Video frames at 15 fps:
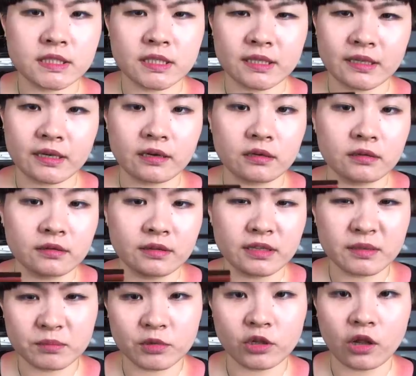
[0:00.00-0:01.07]
a, like a
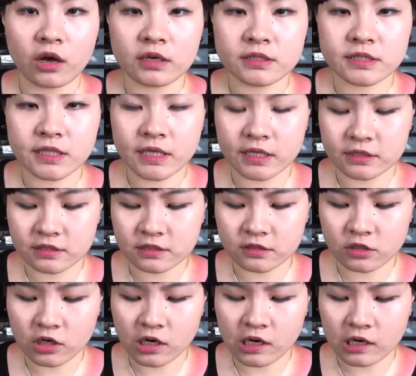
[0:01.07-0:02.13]
lip gloss. It's
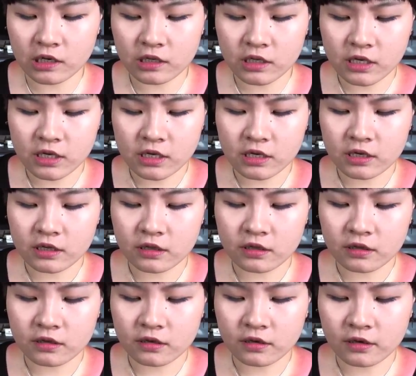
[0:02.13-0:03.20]
not,
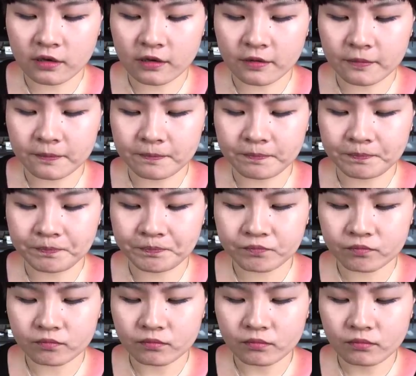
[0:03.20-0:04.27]
um...
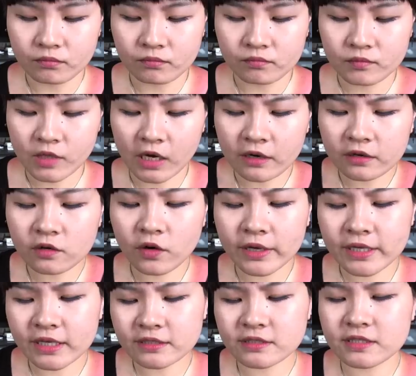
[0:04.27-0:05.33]
I don't know,
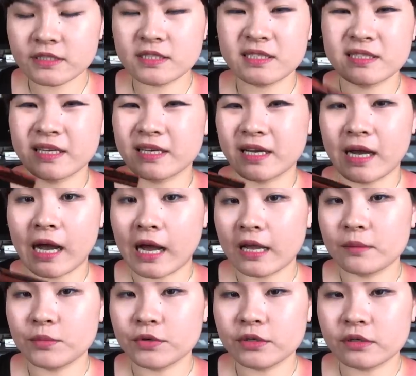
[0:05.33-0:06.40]
I guess this is like a
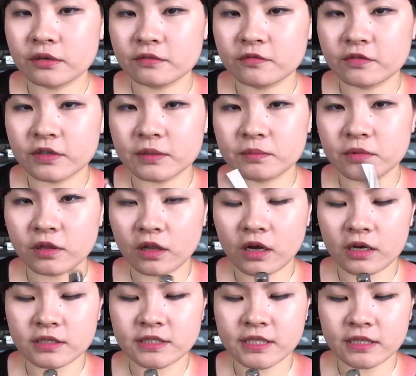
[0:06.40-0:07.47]
hybrid of lip
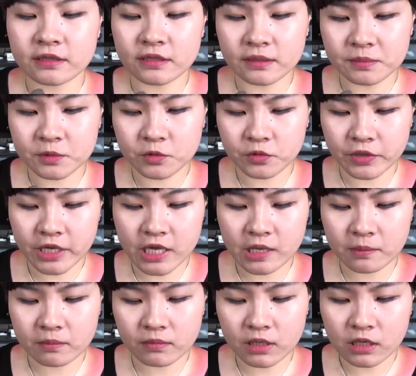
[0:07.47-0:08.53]
gloss and lip
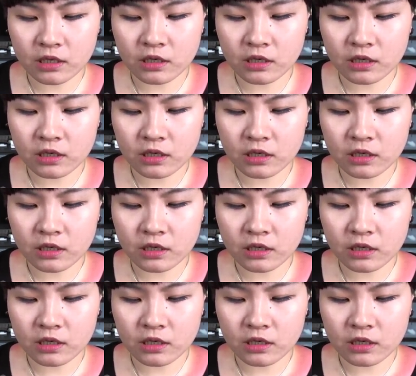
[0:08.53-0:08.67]
cream.